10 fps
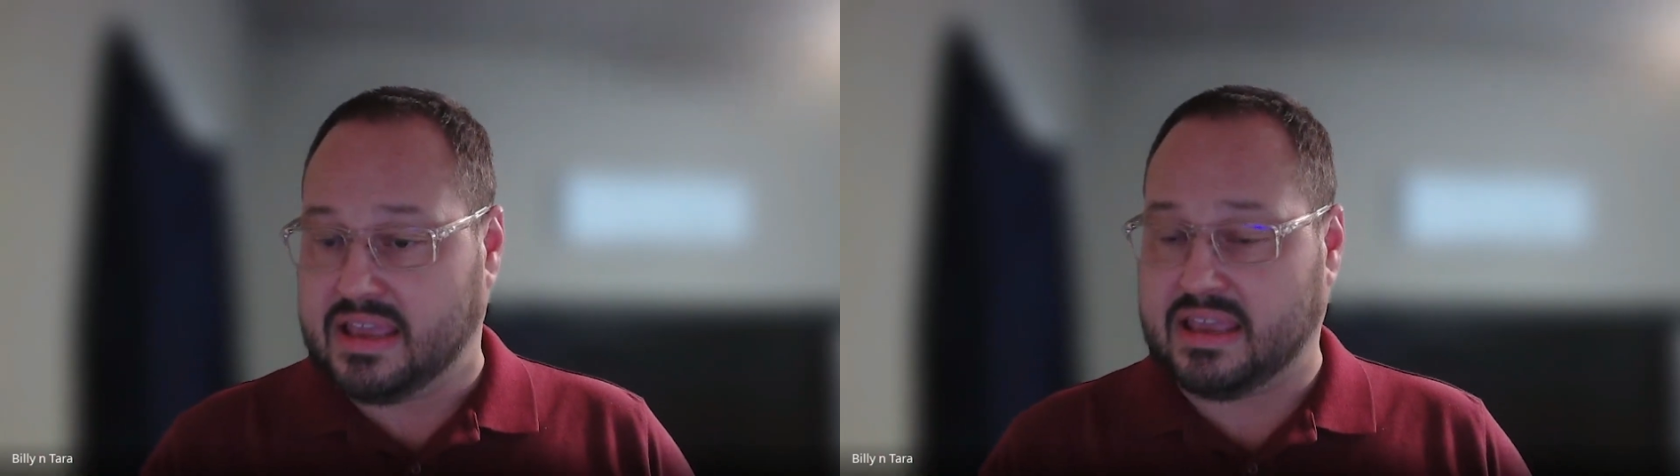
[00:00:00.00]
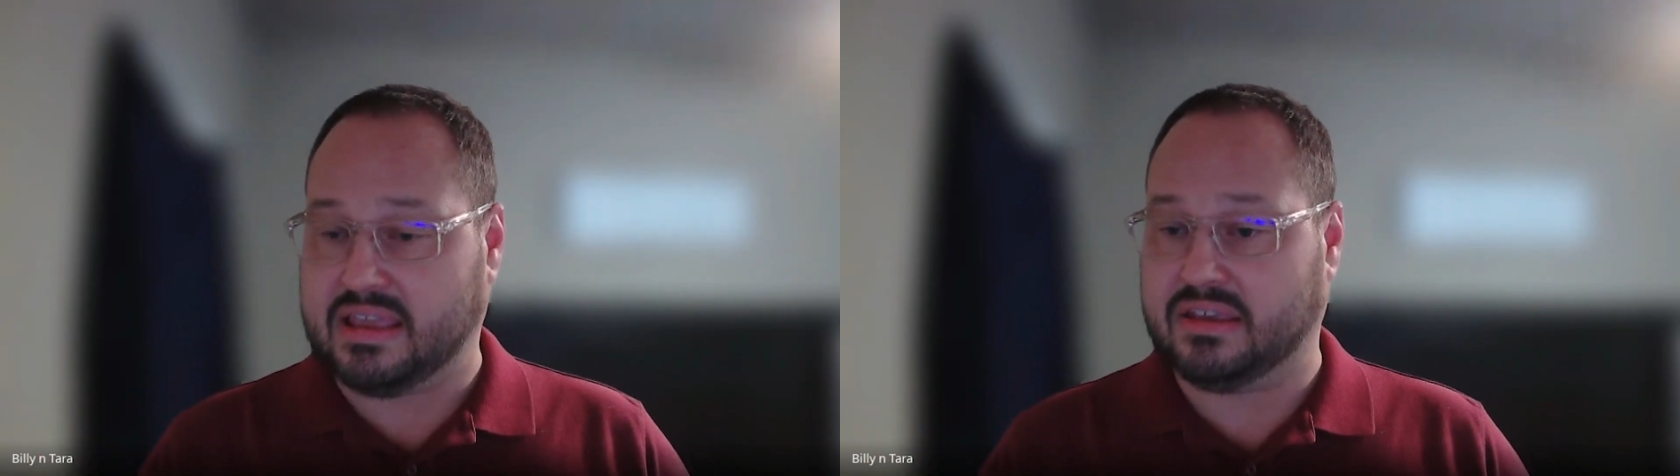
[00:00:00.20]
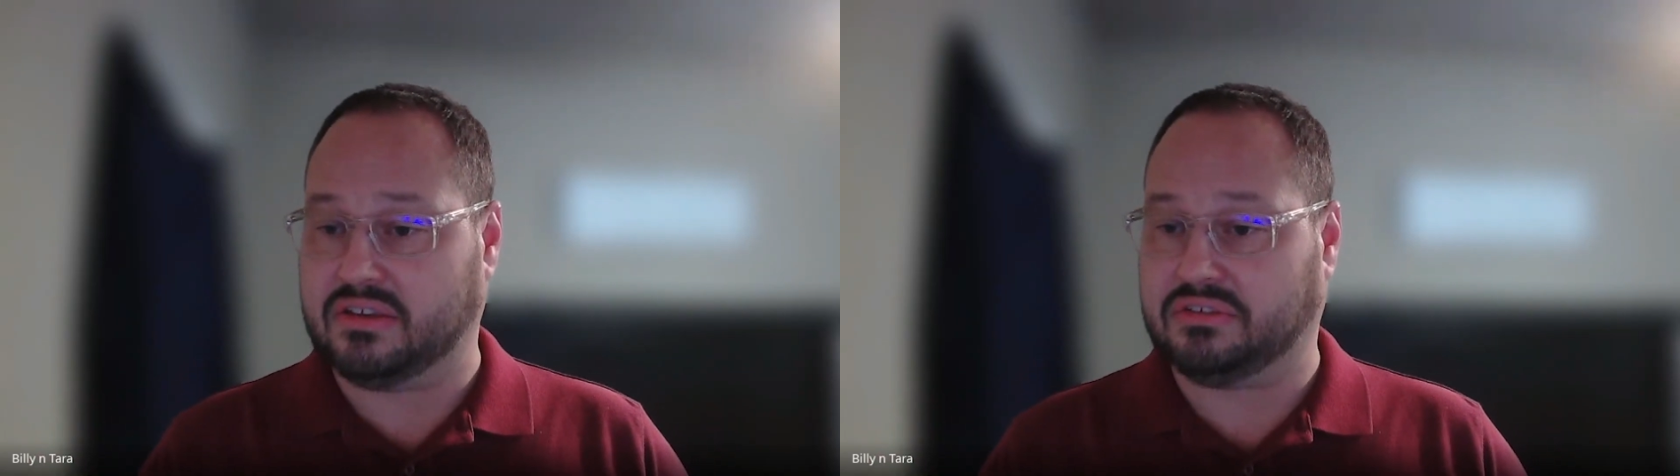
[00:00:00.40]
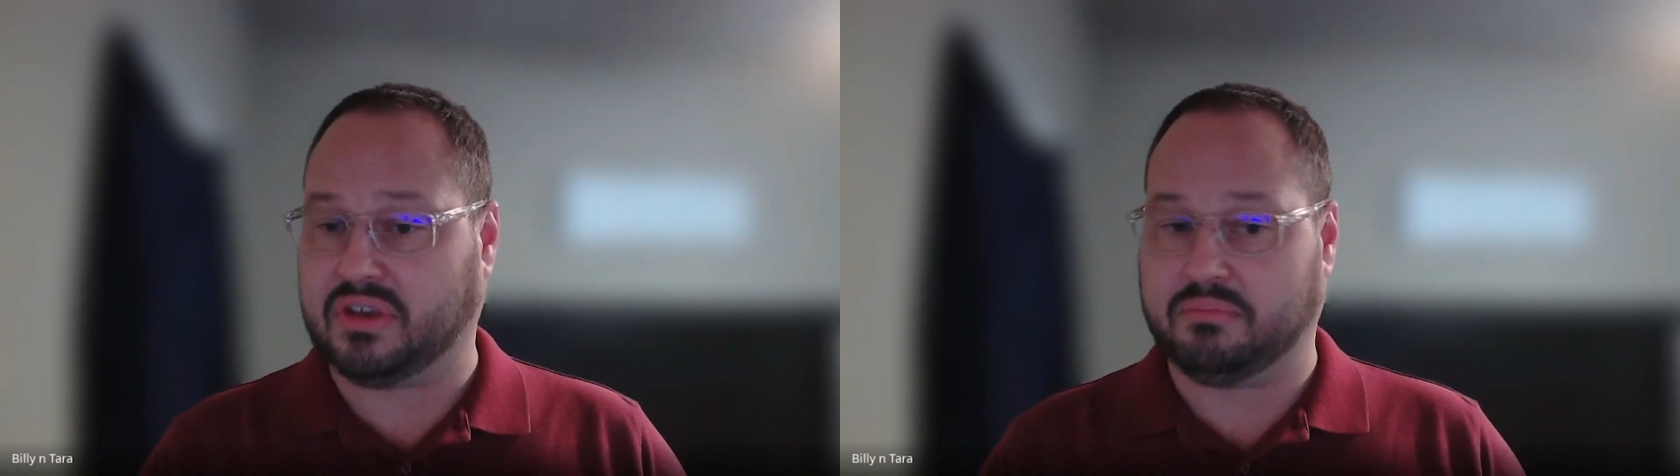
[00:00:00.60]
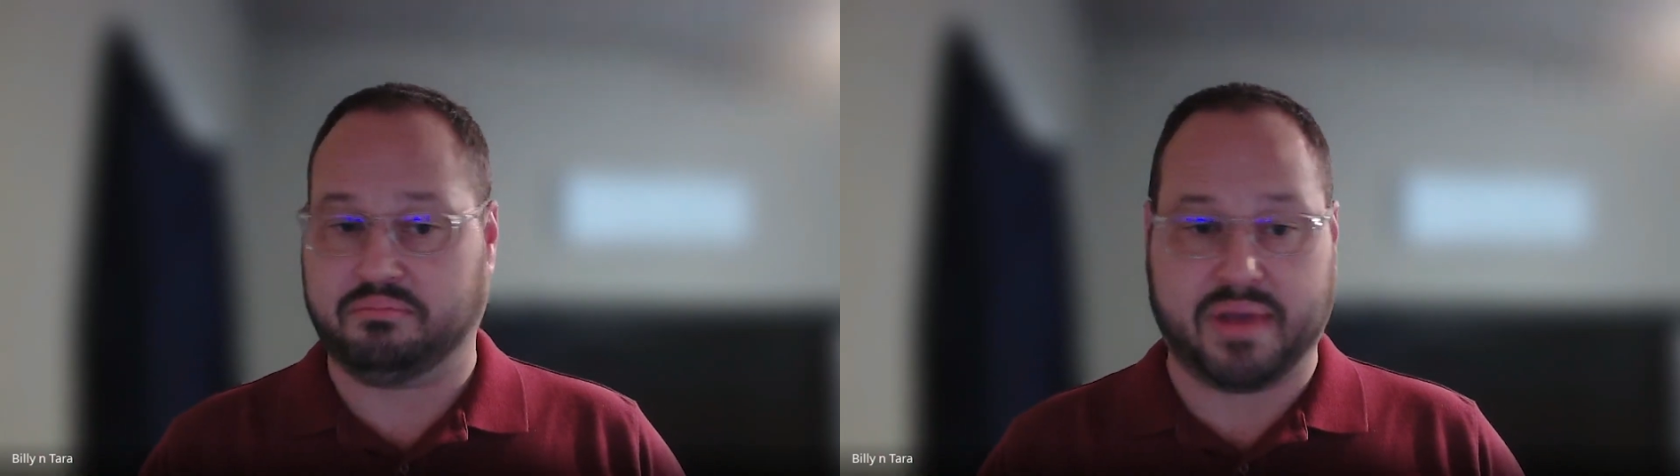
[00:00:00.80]
is
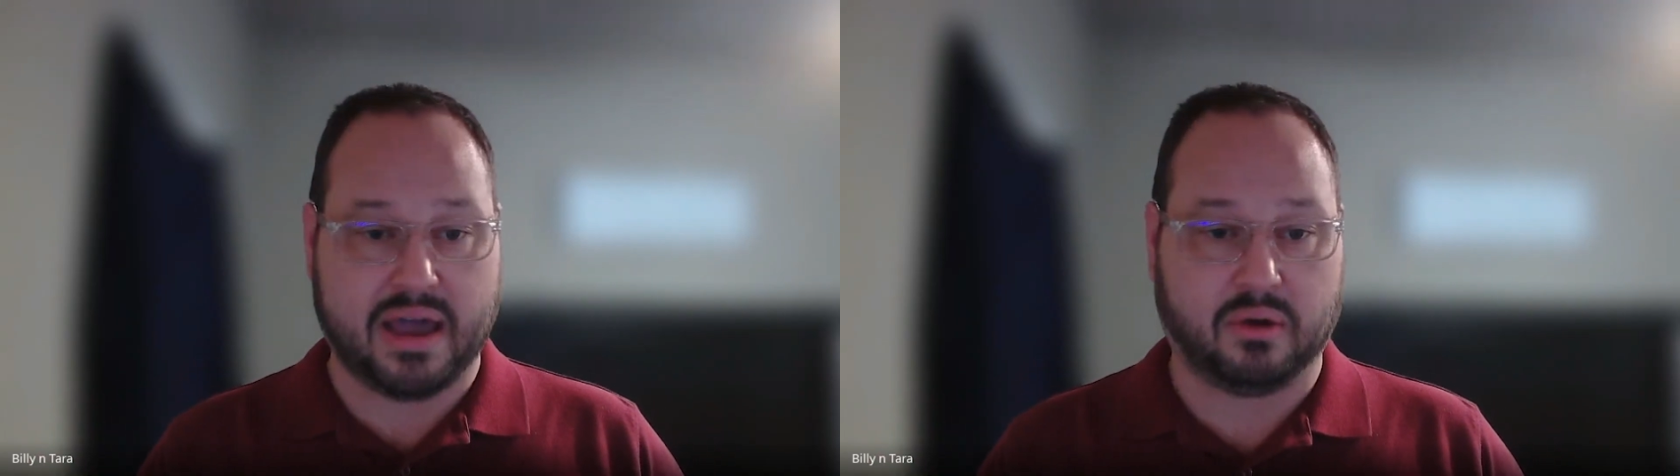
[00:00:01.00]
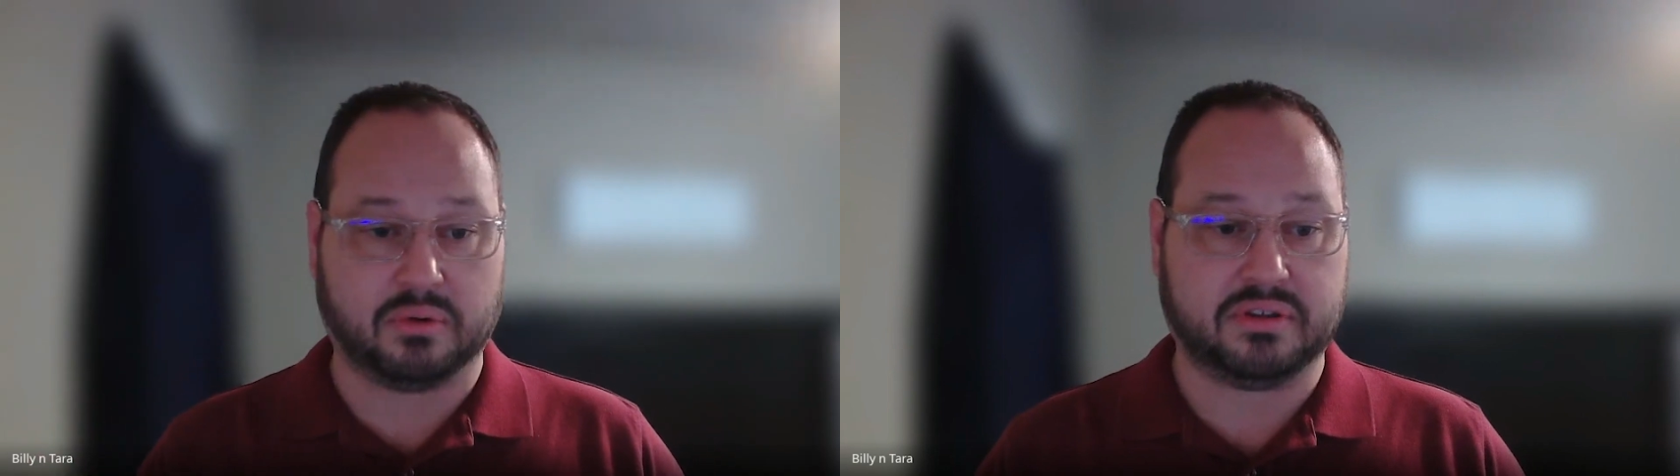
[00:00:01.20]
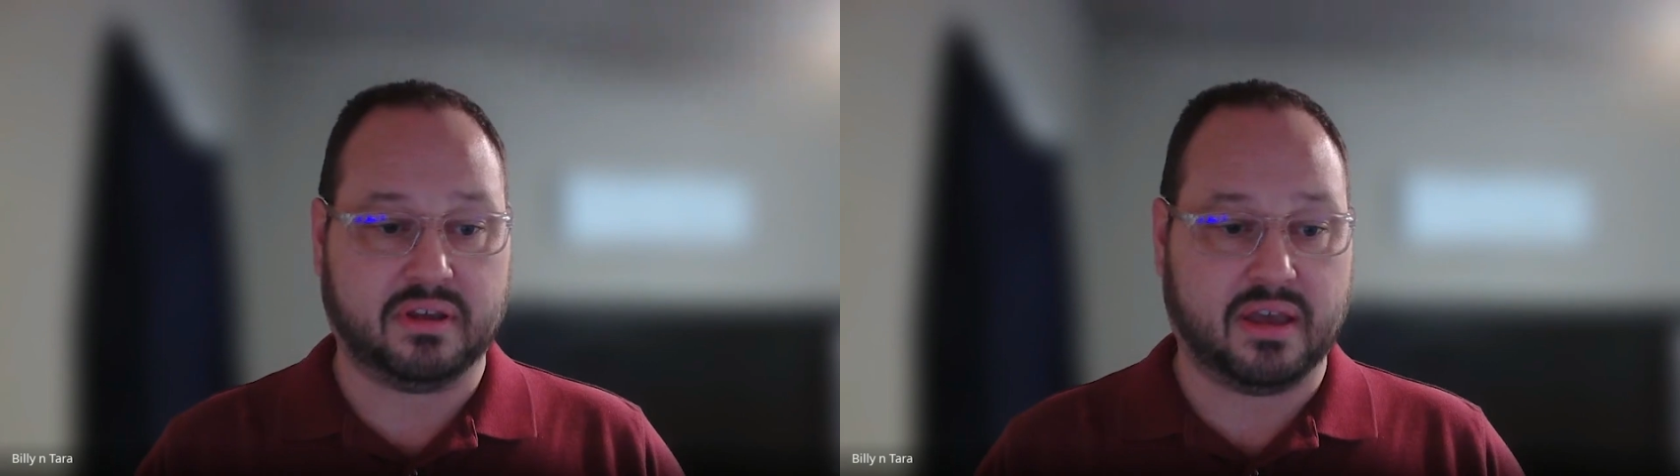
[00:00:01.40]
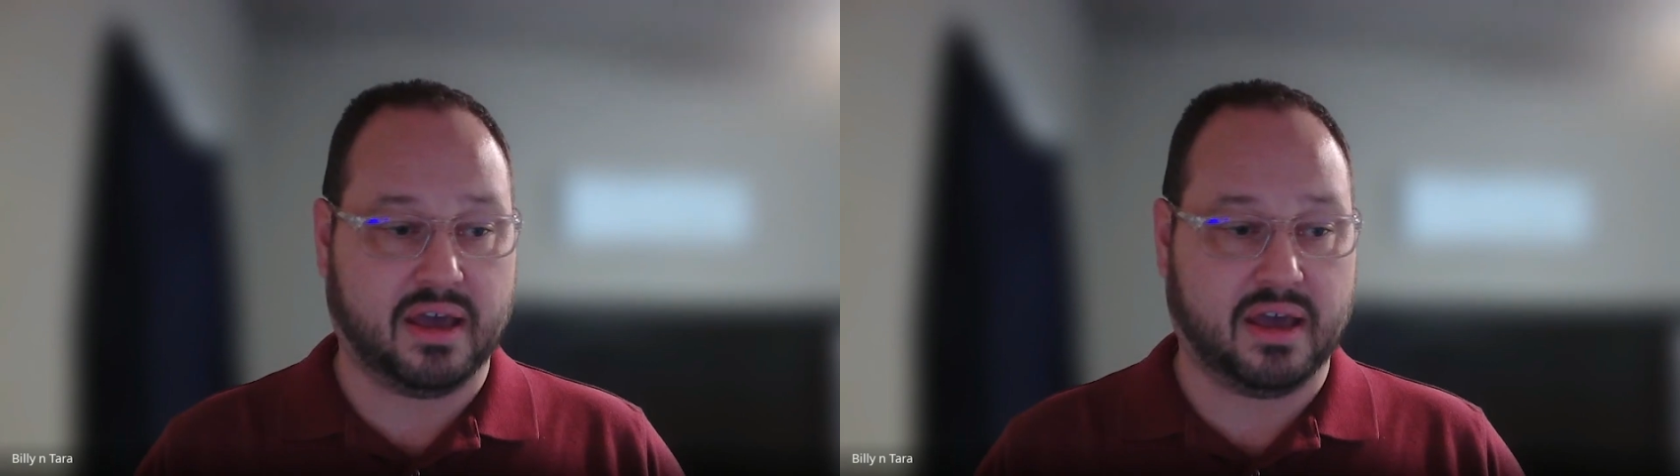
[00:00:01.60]
about,